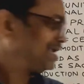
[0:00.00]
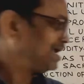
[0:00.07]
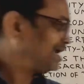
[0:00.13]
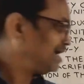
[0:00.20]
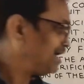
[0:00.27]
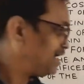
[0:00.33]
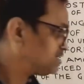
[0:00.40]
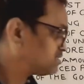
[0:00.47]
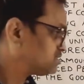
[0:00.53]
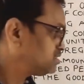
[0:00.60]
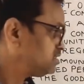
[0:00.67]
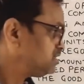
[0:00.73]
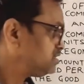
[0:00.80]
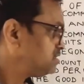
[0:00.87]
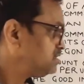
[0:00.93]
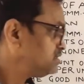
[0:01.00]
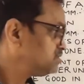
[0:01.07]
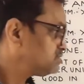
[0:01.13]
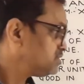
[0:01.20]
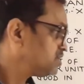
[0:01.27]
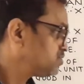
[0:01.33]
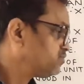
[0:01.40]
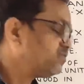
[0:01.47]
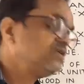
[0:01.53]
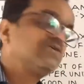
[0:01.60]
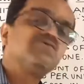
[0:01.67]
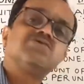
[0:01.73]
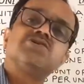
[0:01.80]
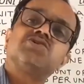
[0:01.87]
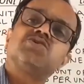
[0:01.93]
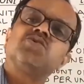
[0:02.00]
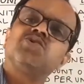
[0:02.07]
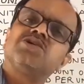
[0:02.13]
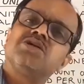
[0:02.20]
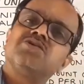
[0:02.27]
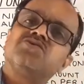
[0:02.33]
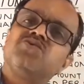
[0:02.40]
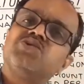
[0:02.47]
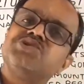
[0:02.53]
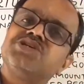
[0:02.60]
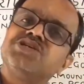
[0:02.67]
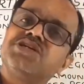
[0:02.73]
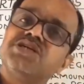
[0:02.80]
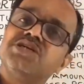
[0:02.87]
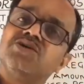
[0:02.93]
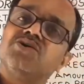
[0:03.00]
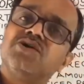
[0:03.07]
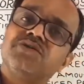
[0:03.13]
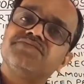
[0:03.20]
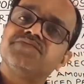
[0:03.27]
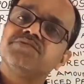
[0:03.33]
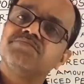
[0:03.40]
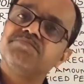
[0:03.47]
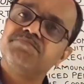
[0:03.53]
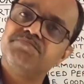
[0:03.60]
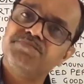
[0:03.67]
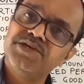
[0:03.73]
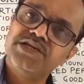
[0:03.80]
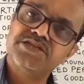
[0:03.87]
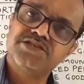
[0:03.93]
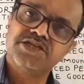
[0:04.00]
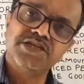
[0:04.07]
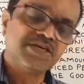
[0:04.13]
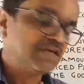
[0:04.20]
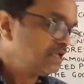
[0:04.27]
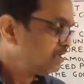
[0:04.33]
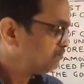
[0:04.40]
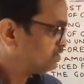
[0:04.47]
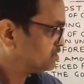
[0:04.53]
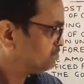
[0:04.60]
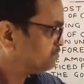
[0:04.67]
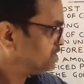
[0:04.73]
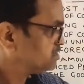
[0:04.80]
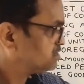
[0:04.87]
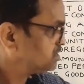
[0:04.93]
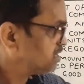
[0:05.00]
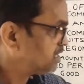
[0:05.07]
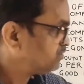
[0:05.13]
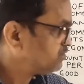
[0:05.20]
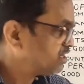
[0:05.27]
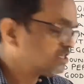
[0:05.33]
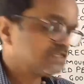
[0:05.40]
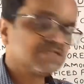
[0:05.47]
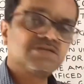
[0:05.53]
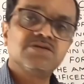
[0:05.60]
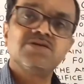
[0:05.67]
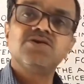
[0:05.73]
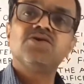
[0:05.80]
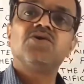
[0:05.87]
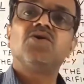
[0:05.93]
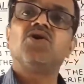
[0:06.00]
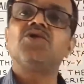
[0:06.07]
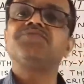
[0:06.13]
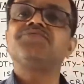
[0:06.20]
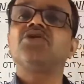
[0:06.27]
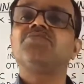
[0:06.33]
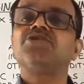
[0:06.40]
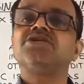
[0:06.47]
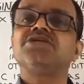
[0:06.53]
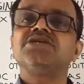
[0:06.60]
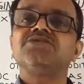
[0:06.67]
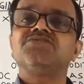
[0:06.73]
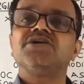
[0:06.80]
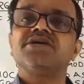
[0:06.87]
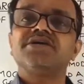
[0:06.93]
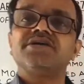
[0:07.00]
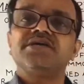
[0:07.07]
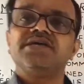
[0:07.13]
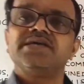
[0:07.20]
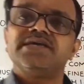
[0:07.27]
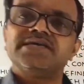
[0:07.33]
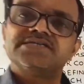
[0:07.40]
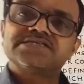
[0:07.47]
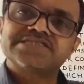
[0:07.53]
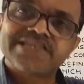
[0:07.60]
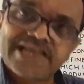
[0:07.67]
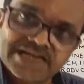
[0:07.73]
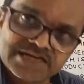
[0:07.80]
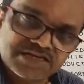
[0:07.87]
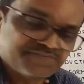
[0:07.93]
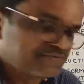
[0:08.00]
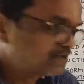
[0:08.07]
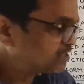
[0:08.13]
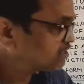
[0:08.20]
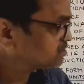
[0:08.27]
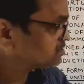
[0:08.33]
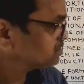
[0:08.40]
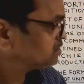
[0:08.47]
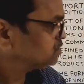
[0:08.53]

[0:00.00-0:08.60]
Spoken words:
at C is equal to the total quantity of BC. Means BC units of commodity Y is sacrificed